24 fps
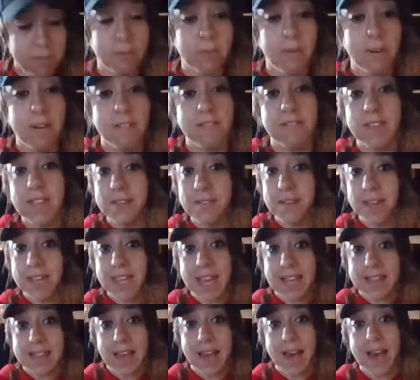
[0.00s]
scores that you can
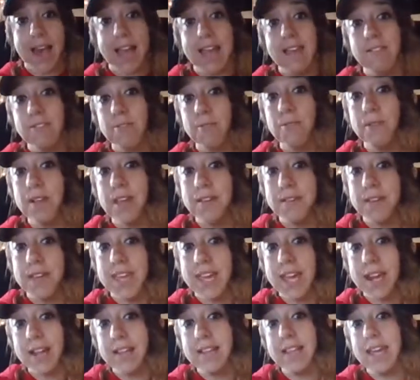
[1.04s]
get. The highest score you can
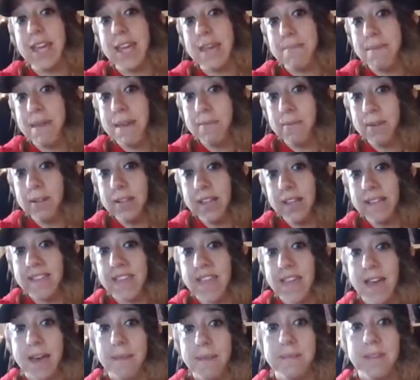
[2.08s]
get on the AP World
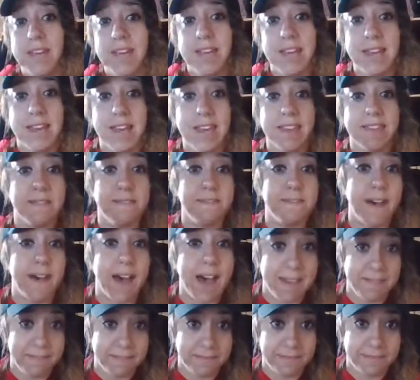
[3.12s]
exam is a
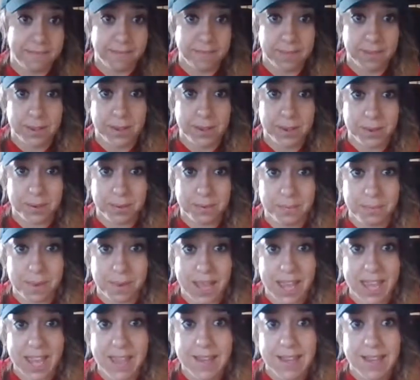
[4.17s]
5,
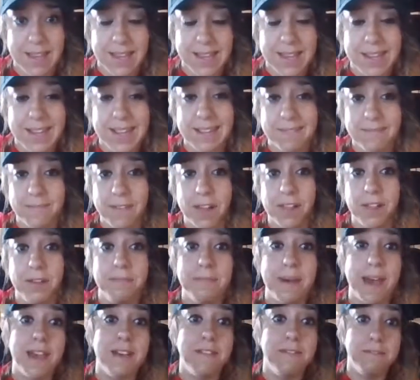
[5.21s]
right? Followed
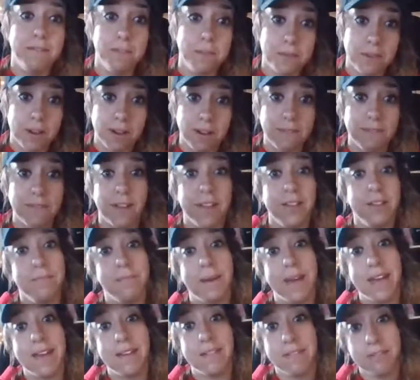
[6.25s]
by a 4, followed
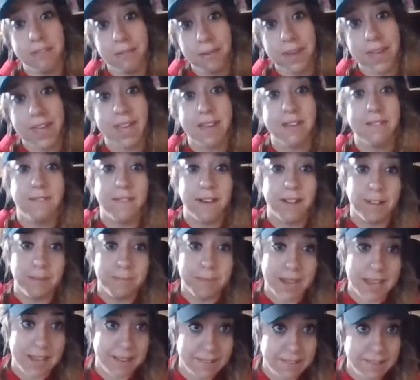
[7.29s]
by a 3, followed
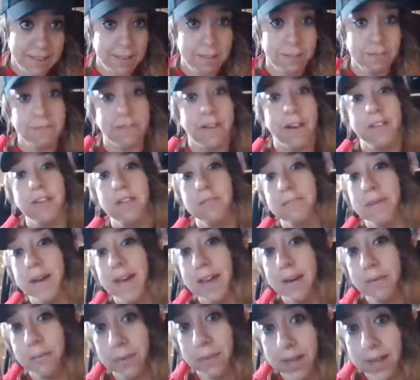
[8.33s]
by a 2, followed by
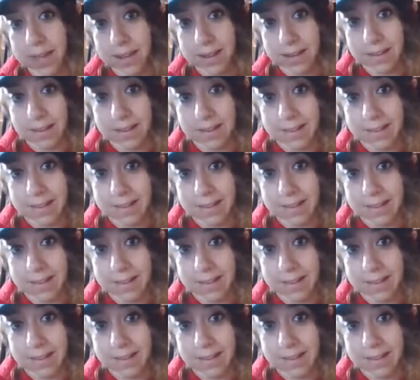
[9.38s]
a 1.